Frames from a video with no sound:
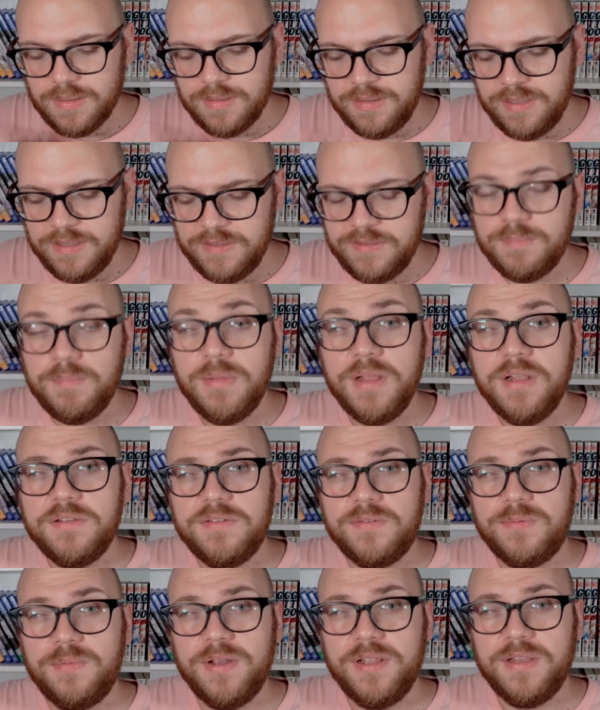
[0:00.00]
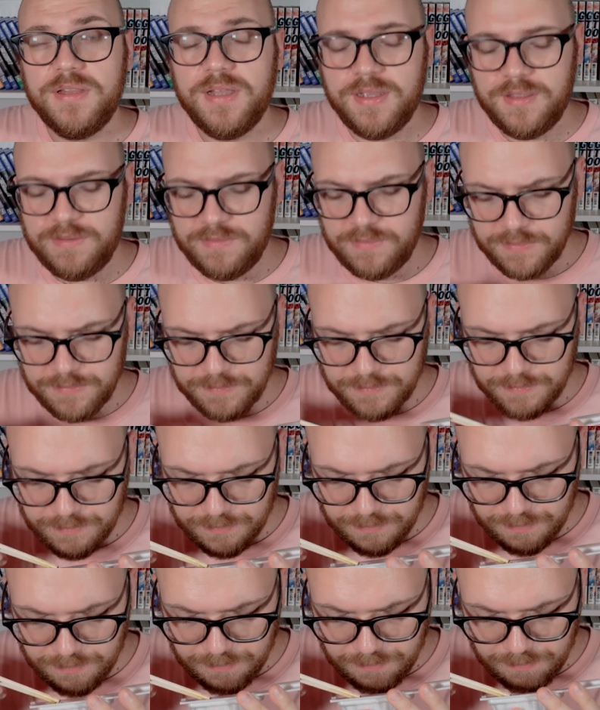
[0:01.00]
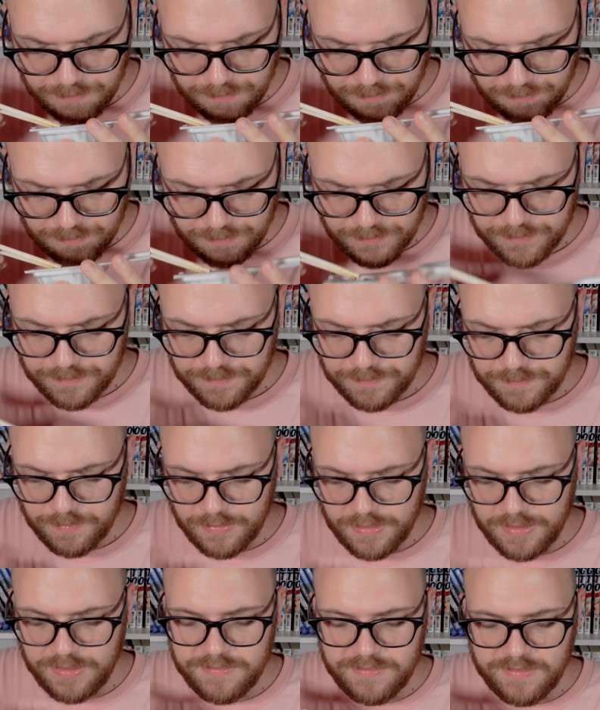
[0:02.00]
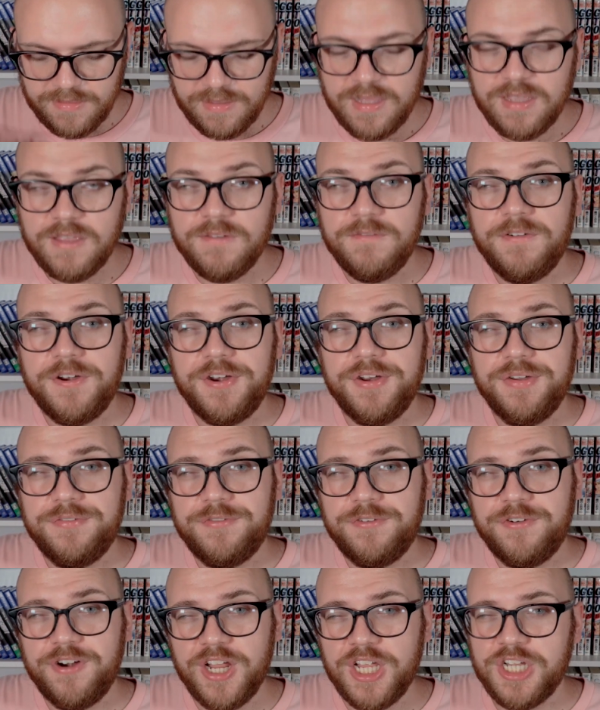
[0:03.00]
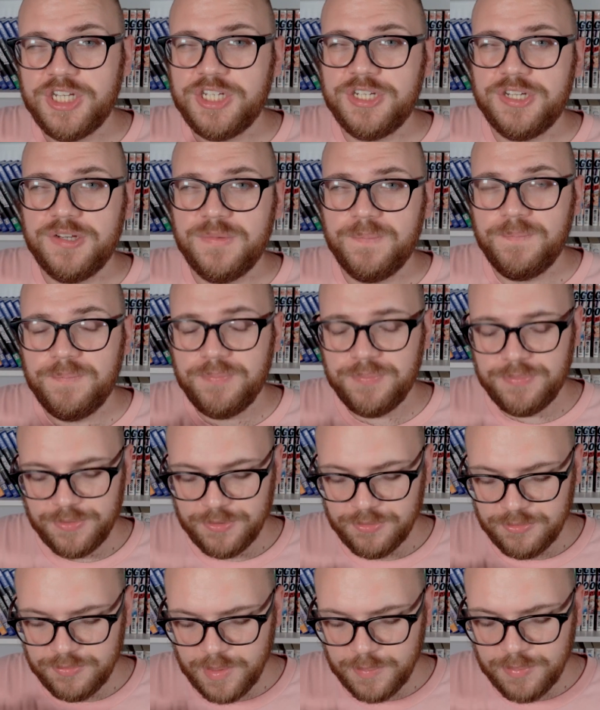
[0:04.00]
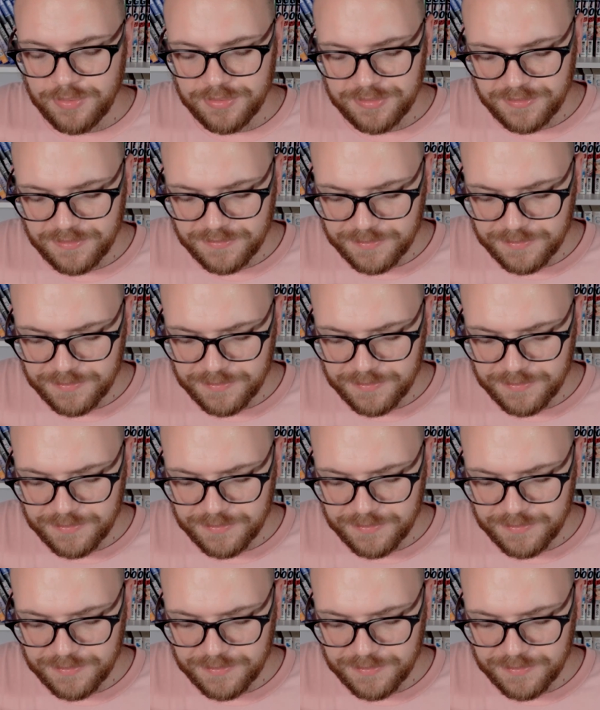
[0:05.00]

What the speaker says: The smell is really nice. It's like a very fresh umeboshi